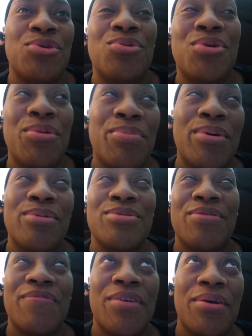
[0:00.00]
two good bowls
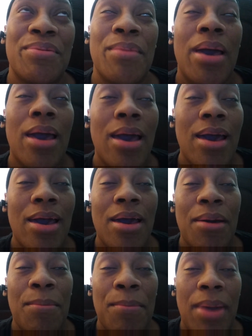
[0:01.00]
of um,
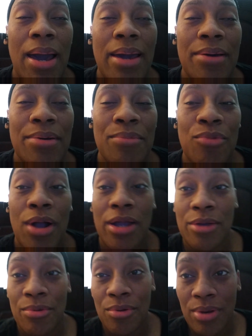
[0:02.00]
my um,
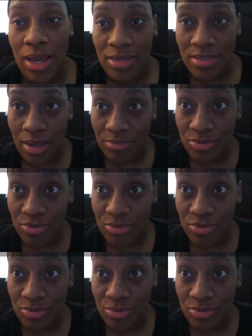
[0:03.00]
Rocky Road last night.